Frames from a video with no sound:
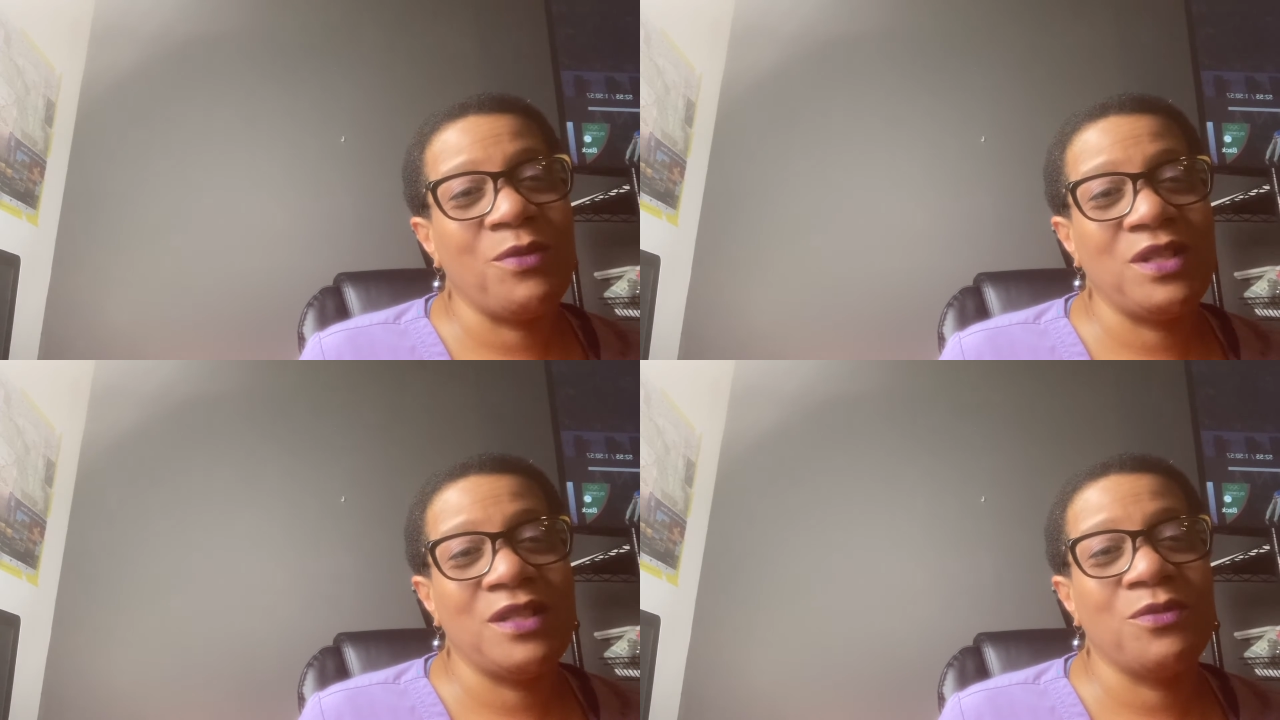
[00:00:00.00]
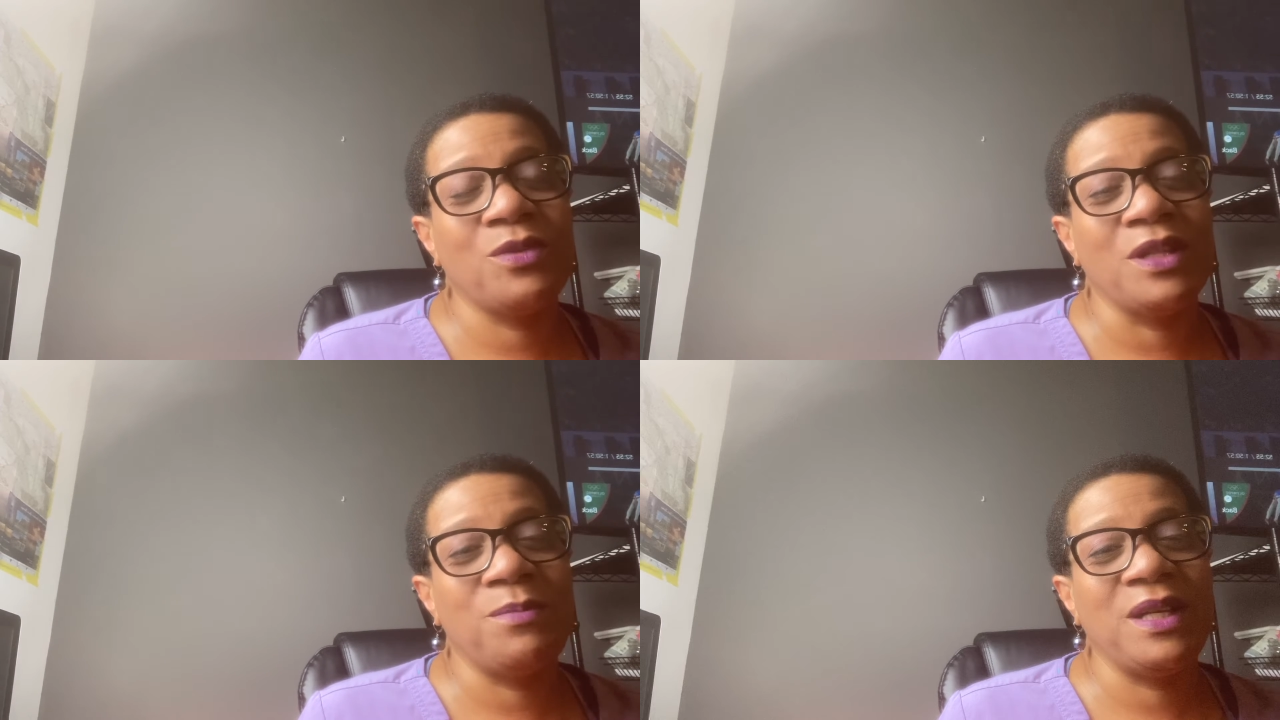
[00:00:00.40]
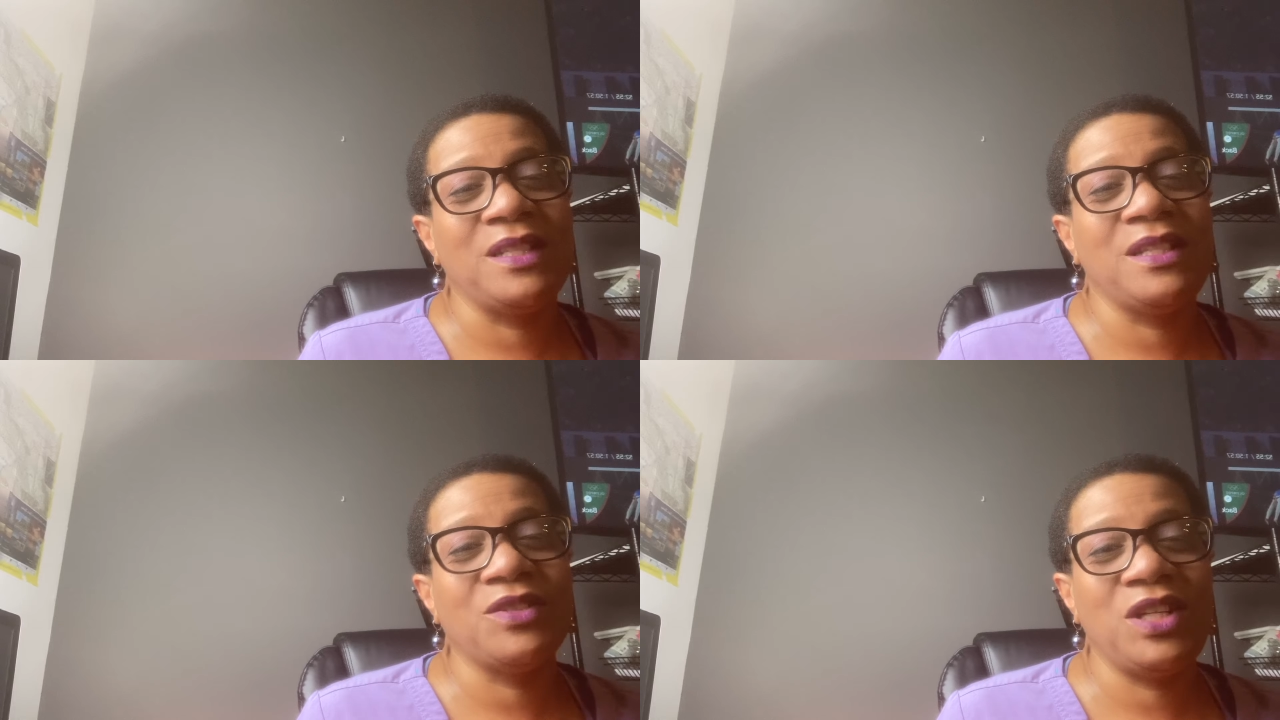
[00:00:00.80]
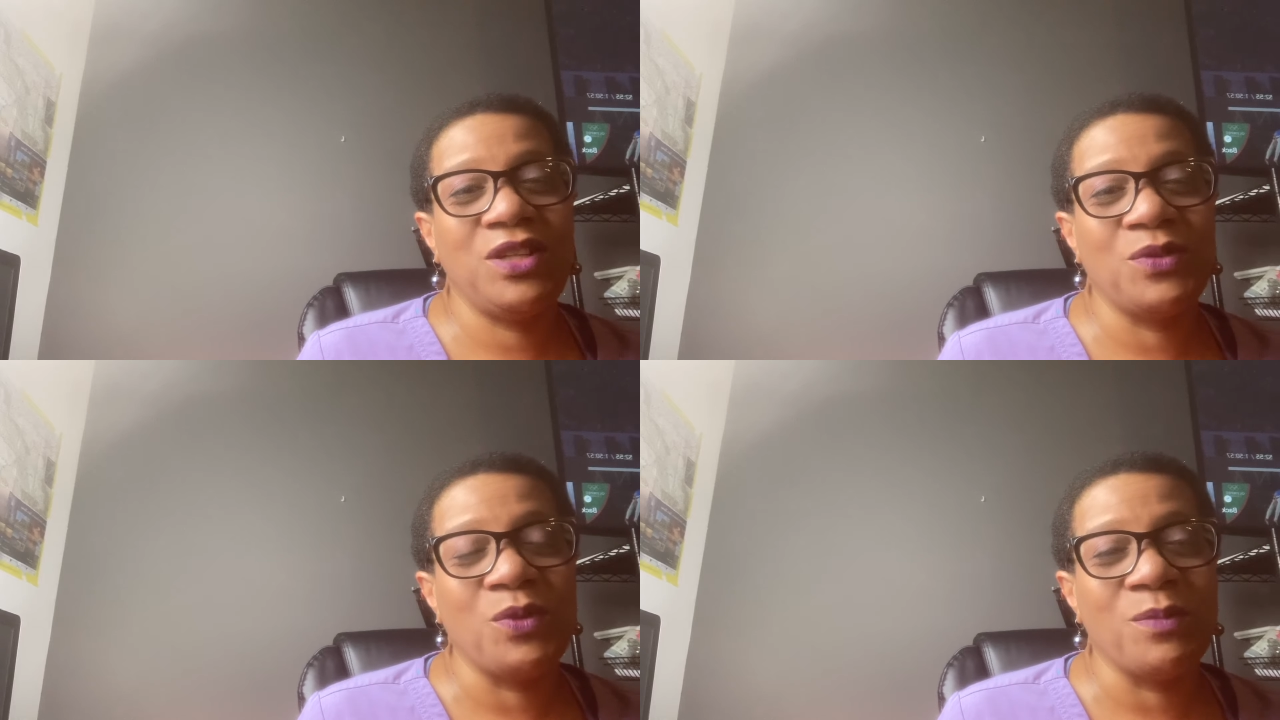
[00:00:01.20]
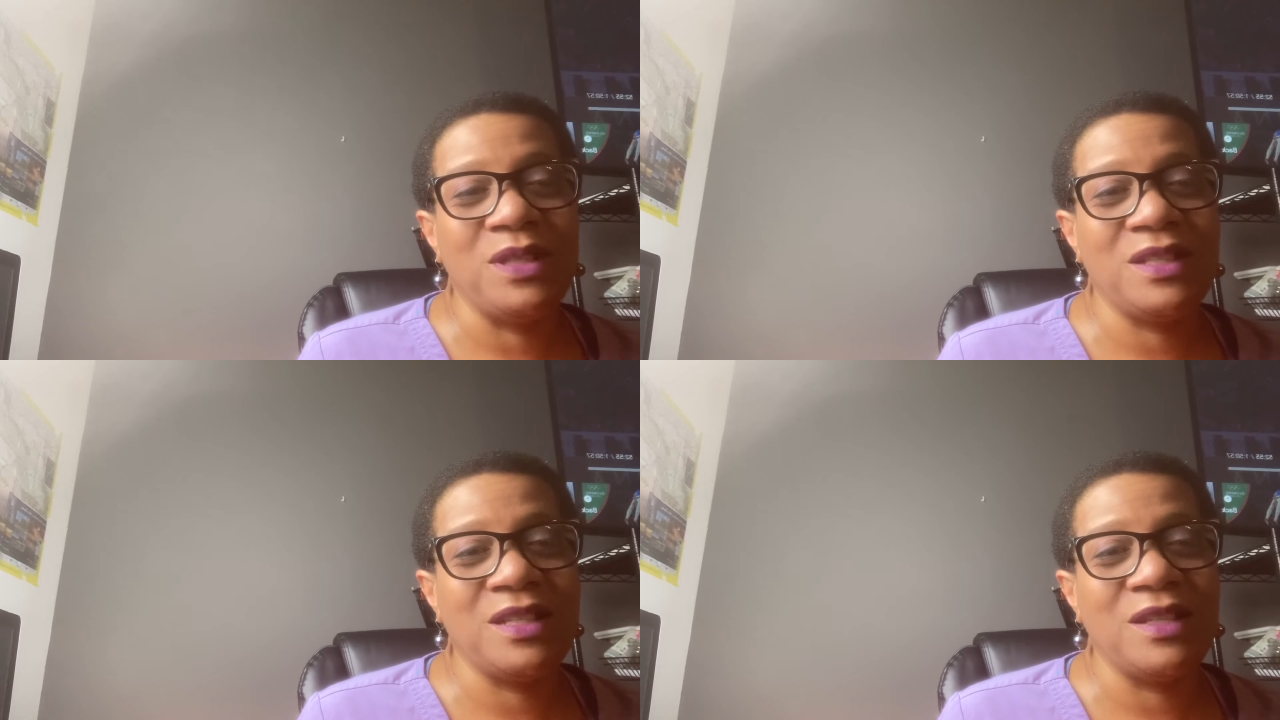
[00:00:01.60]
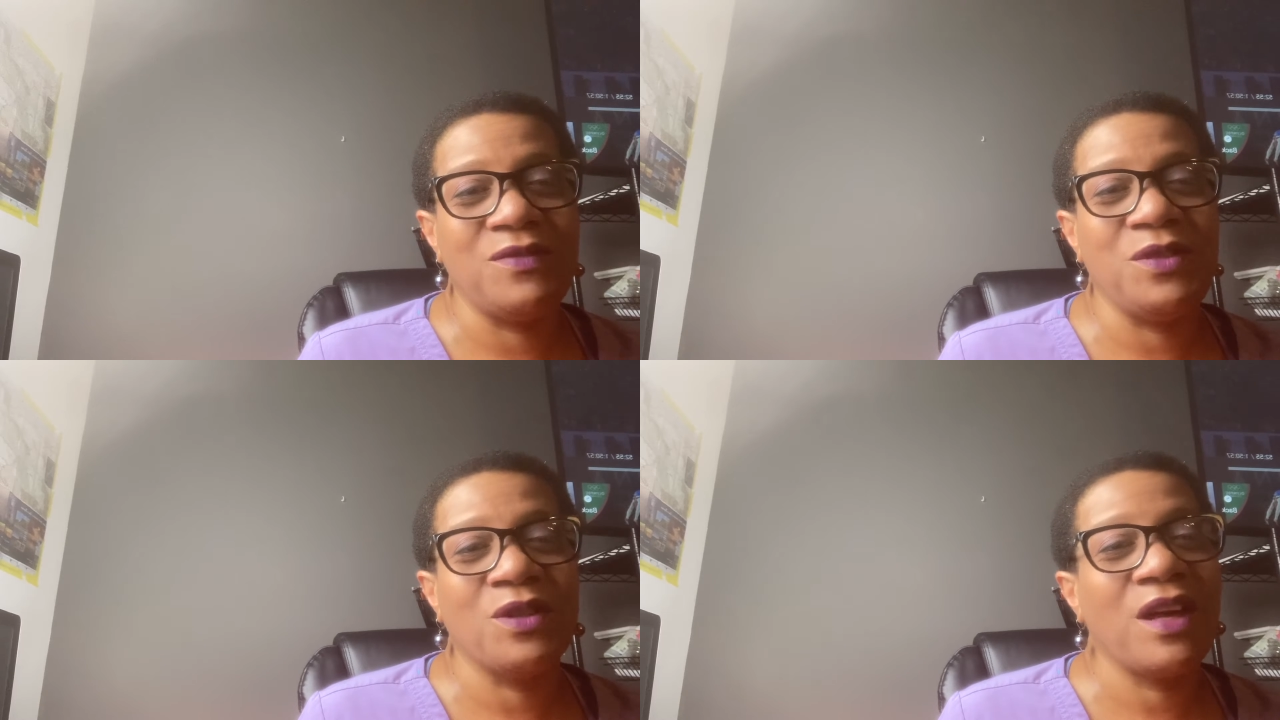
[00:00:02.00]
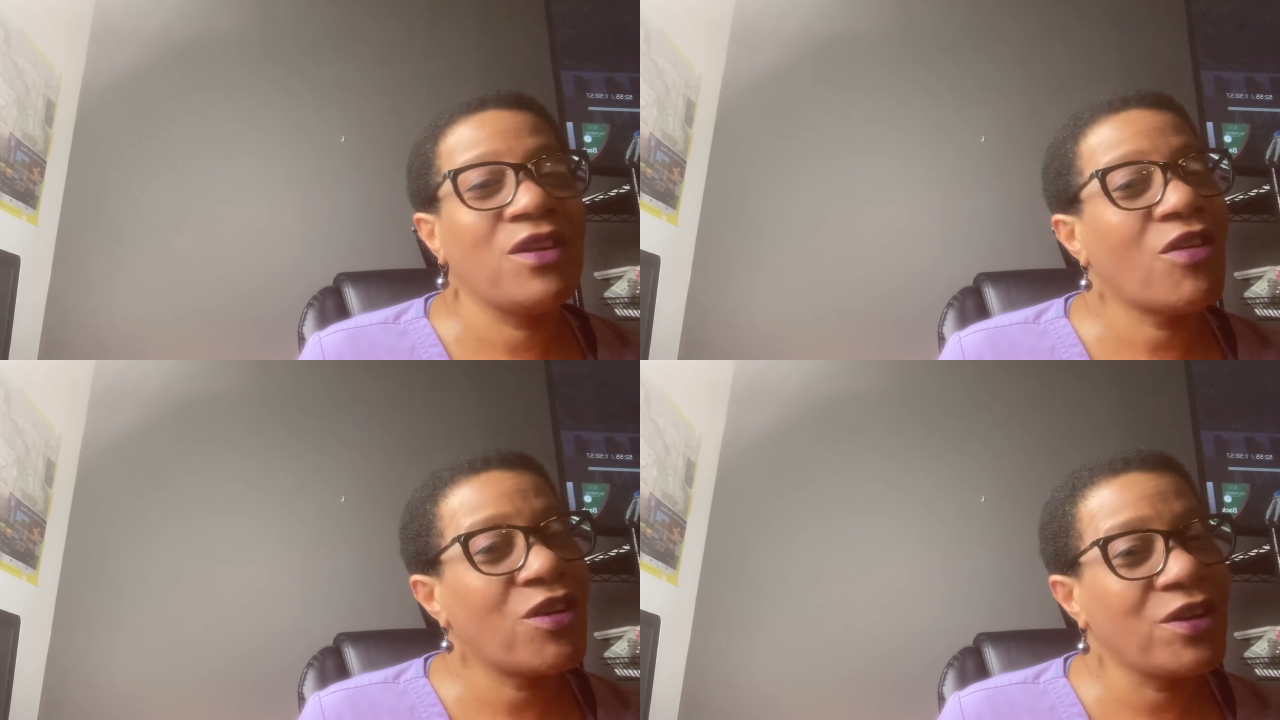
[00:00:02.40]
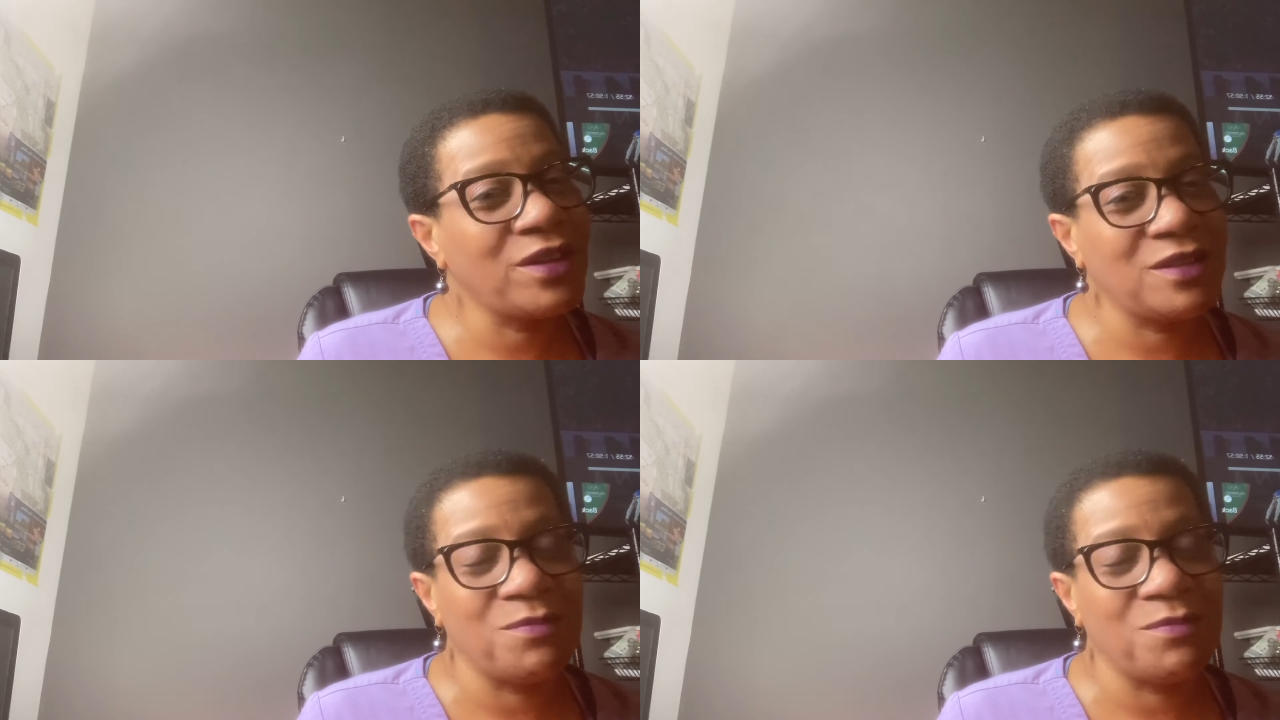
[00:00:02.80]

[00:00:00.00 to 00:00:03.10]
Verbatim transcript: which is a really big deal here in Wilmington if you like art,